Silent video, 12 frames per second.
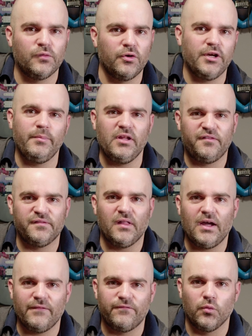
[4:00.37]
going to be a
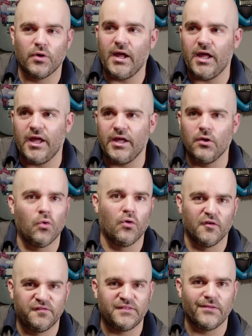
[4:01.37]
slot for a
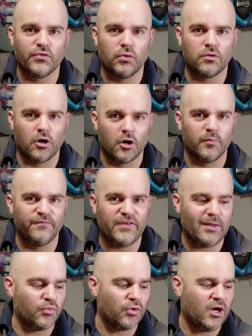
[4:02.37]
or several carbon
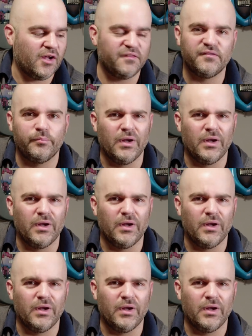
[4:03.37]
fiber rods,